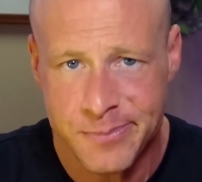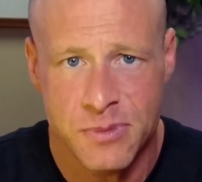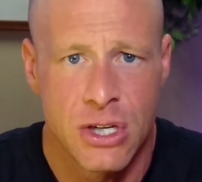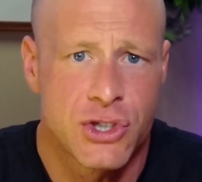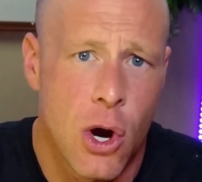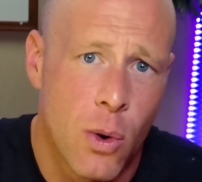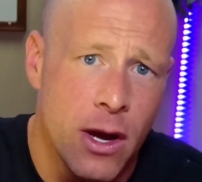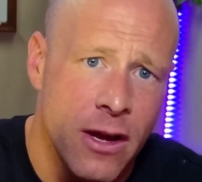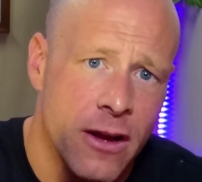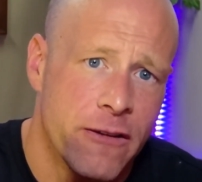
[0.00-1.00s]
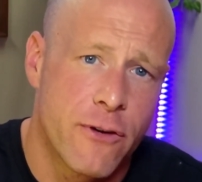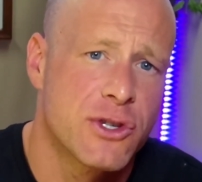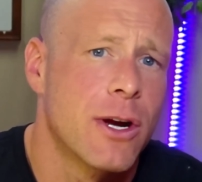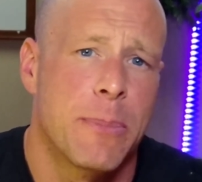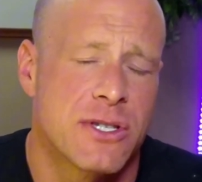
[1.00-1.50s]
So
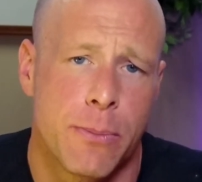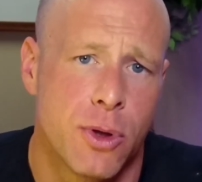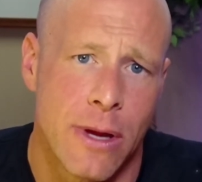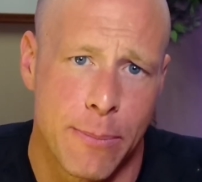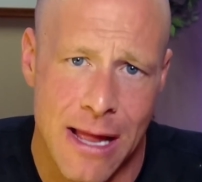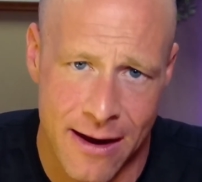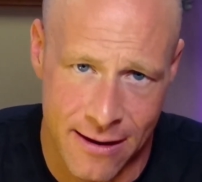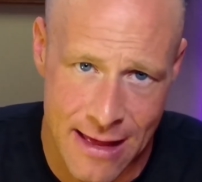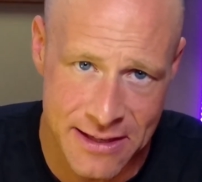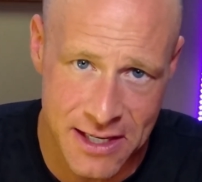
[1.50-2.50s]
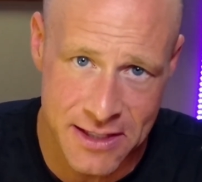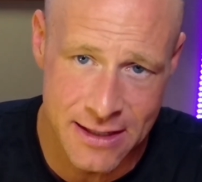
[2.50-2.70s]
first up is the blue light blocking glasses.